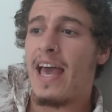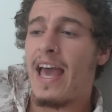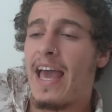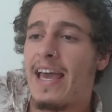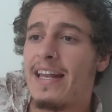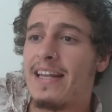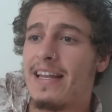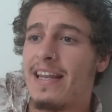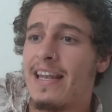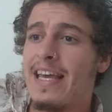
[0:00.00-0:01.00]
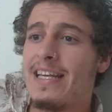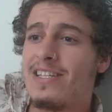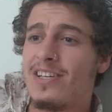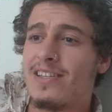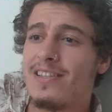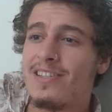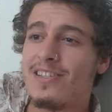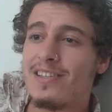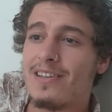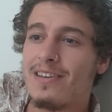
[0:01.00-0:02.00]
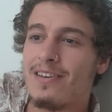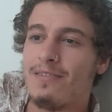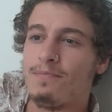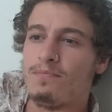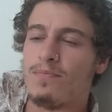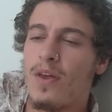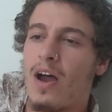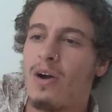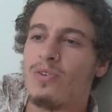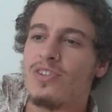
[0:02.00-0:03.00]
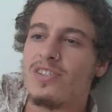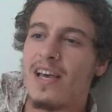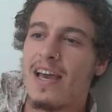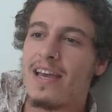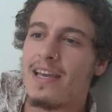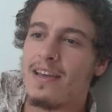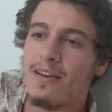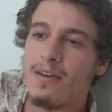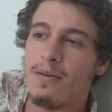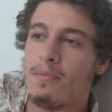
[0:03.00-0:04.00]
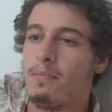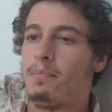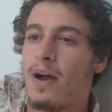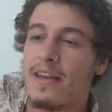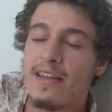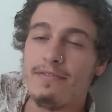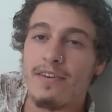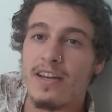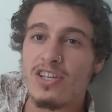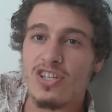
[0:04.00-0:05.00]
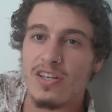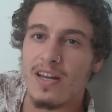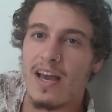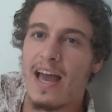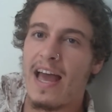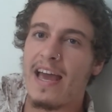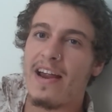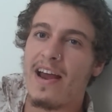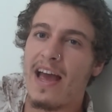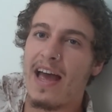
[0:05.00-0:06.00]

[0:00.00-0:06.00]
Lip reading: And legions, I would say, by definition, a